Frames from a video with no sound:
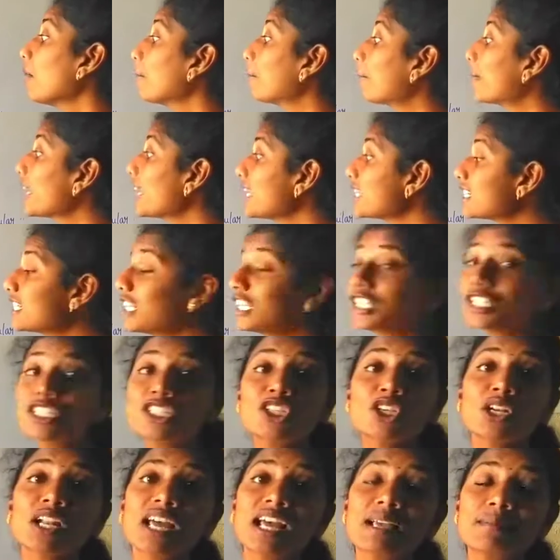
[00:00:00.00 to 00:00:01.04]
Presence
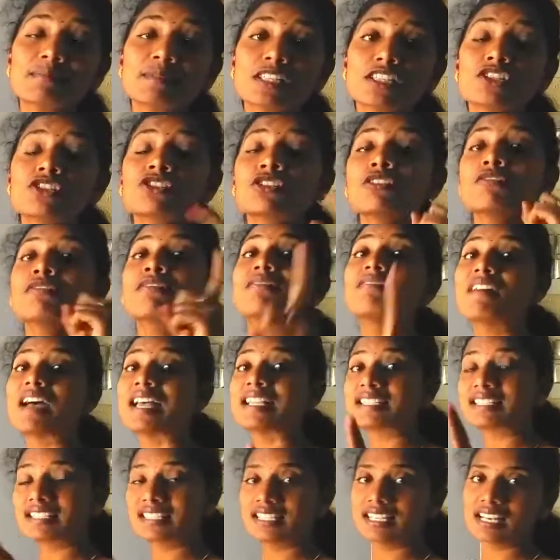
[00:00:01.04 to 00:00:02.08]
or absence of
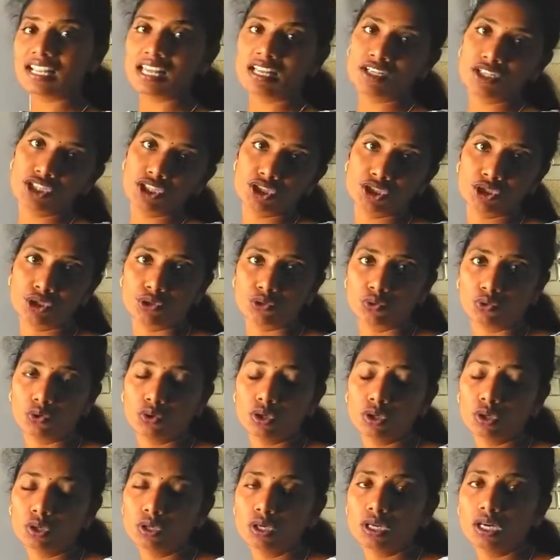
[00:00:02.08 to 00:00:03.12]
vascular tissue.
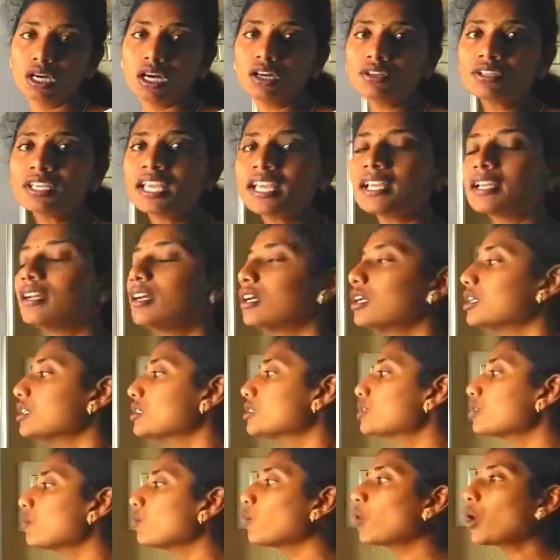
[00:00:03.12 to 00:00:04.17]
Okay,
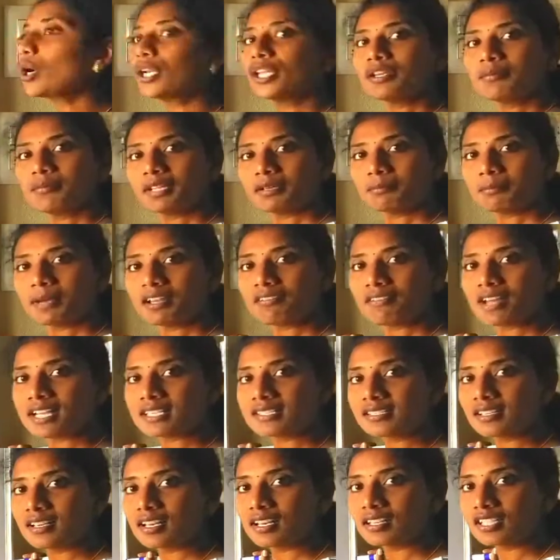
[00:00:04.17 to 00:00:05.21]
so what do you mean by
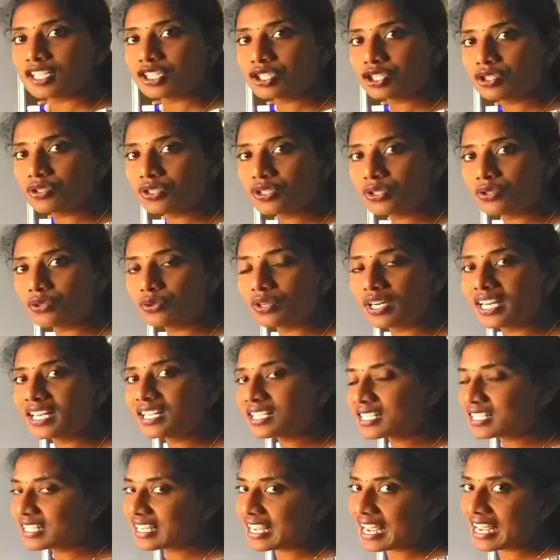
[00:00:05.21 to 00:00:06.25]
vascular tissue,
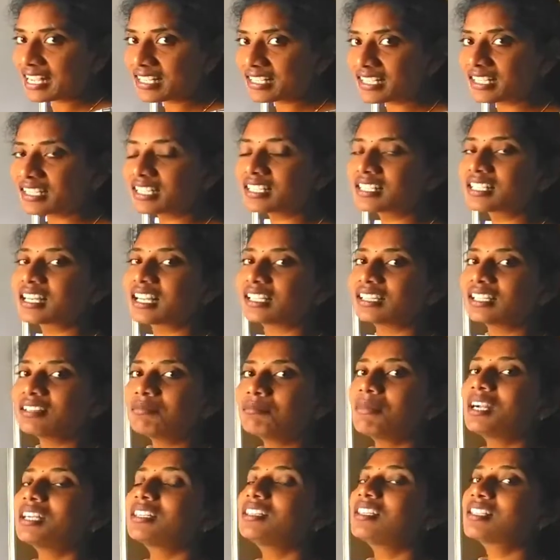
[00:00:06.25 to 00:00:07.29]
students? Yes, it is nothing
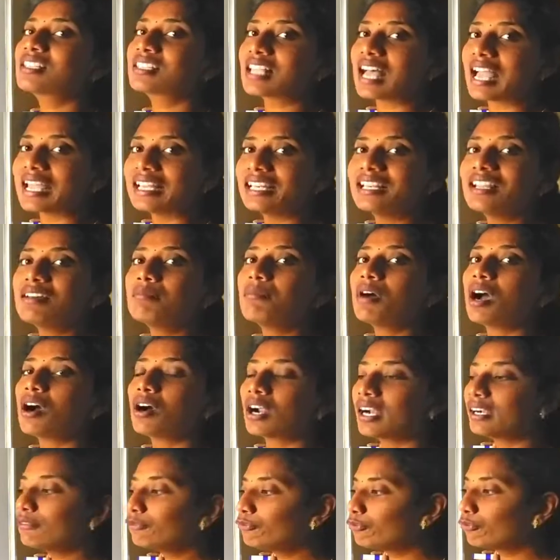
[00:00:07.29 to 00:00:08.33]
but the xylem
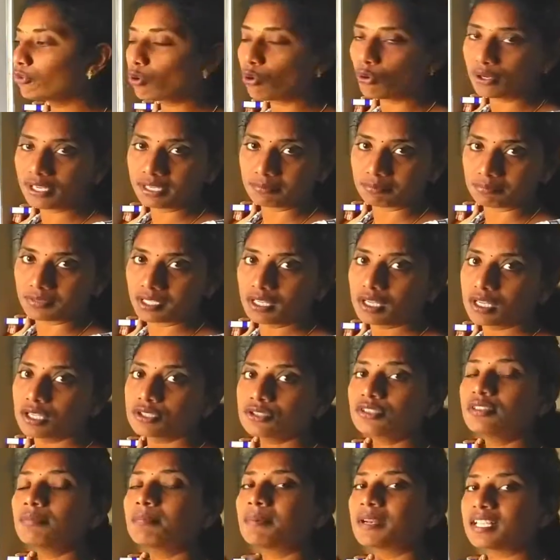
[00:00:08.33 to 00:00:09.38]
and phloem.
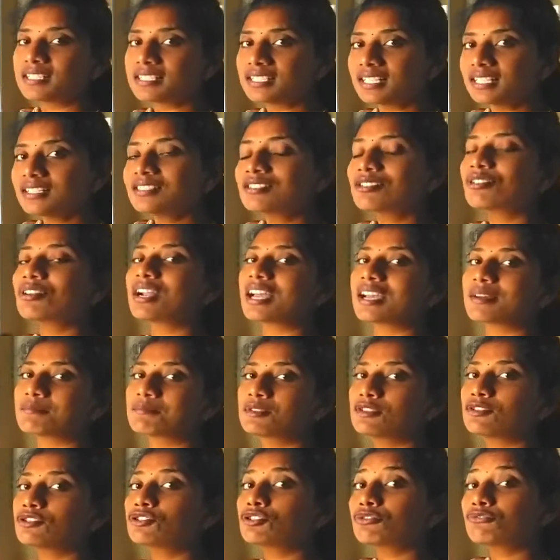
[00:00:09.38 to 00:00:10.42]
So the presence or
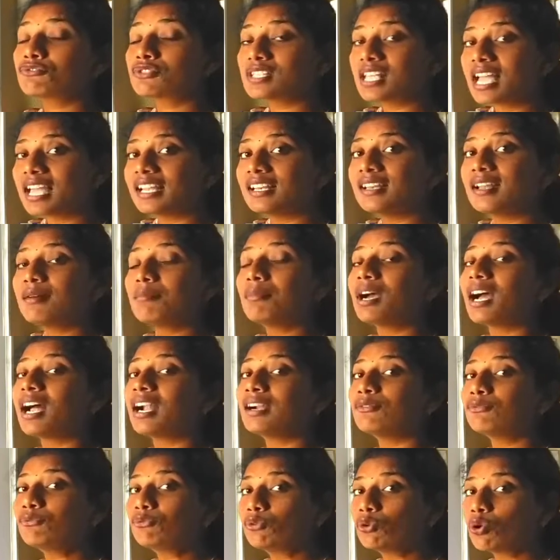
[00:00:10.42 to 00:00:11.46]
absence of xylem
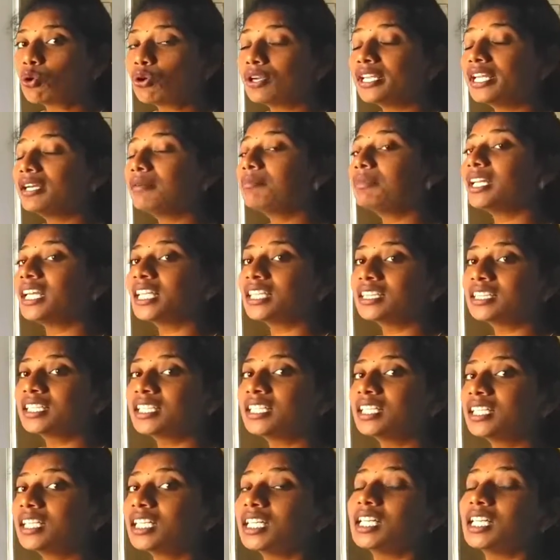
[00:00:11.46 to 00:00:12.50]
and phloem in the